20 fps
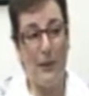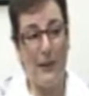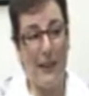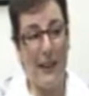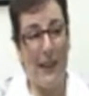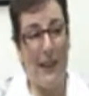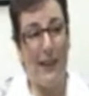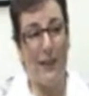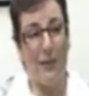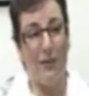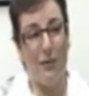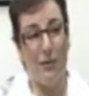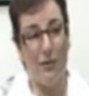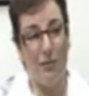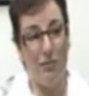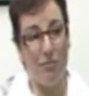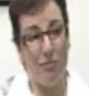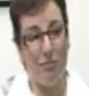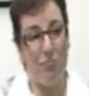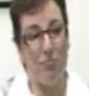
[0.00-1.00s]
down
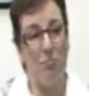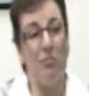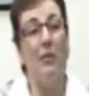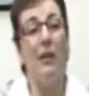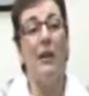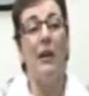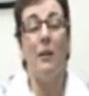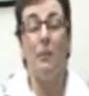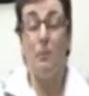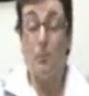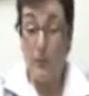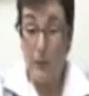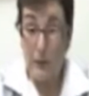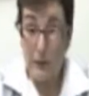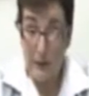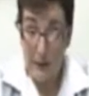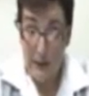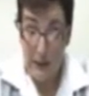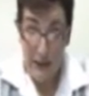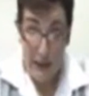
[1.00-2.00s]

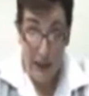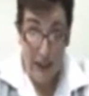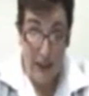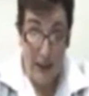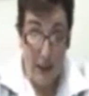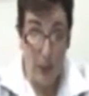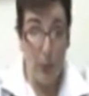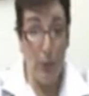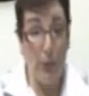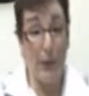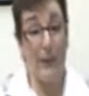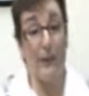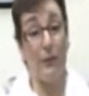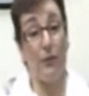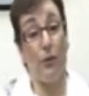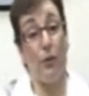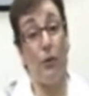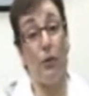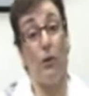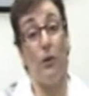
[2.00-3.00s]
person that you worked
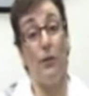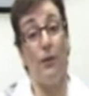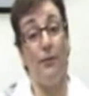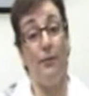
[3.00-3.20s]
for,